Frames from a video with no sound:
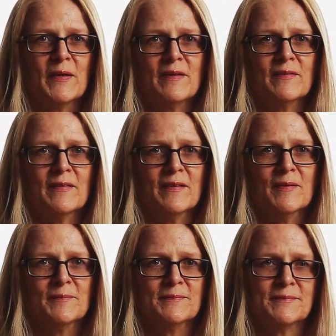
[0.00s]
being,
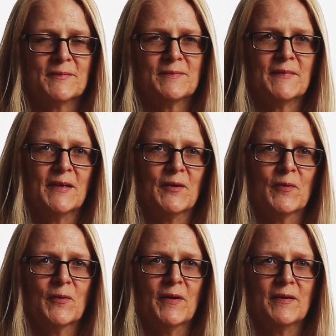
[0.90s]
um, you know,
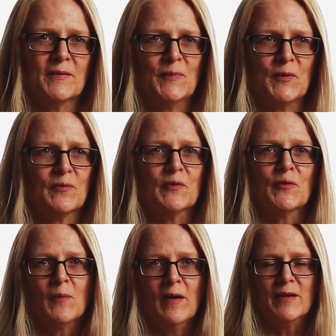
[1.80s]
quite beautiful
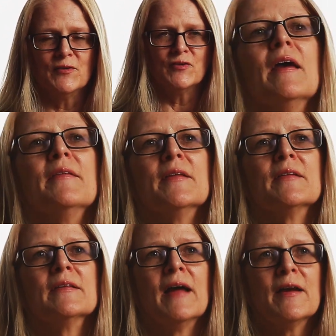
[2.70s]
to watch. And then
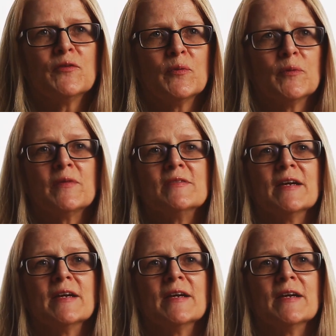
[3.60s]
the last one was